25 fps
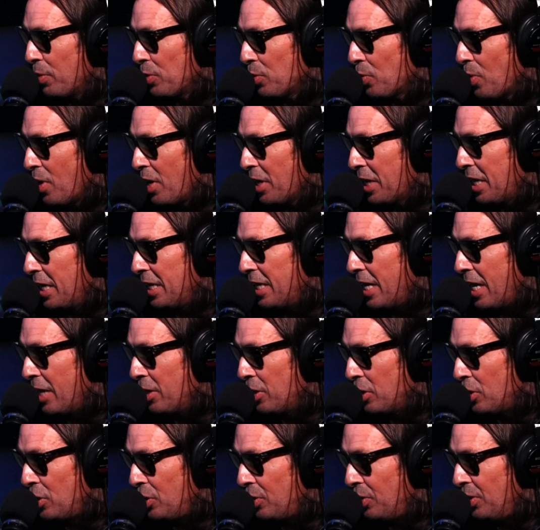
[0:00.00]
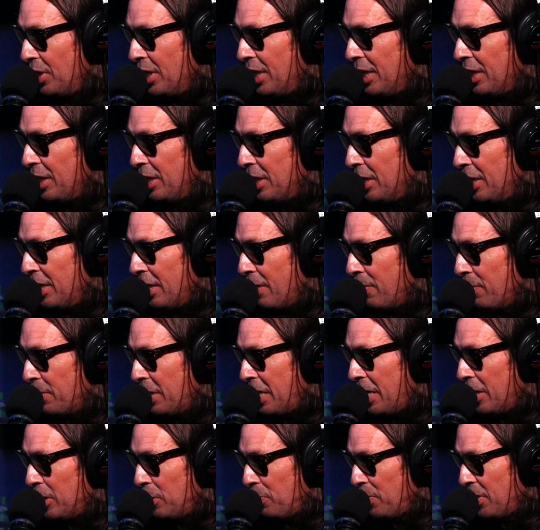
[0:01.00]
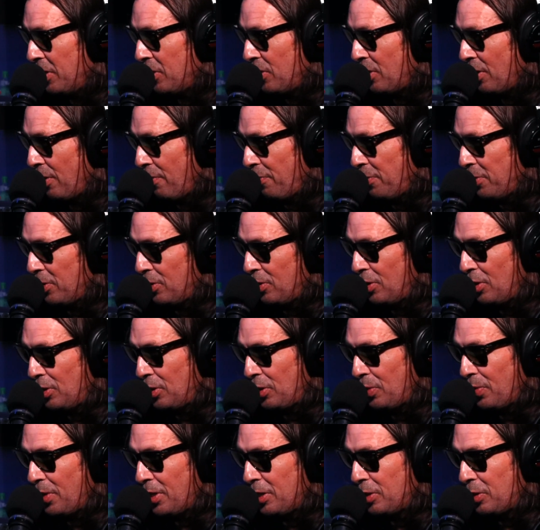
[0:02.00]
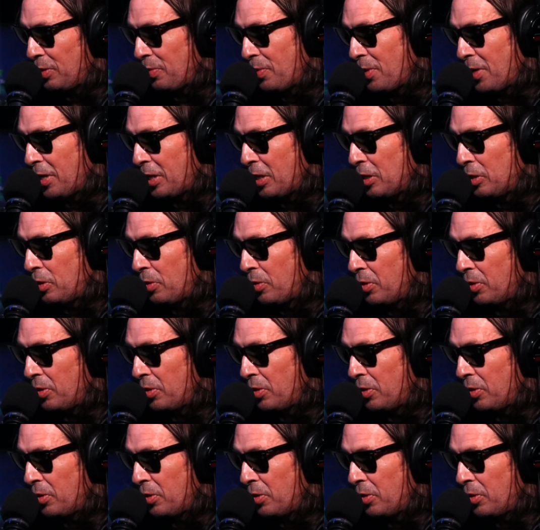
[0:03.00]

was walking down the street and I would catch myself in a situation walking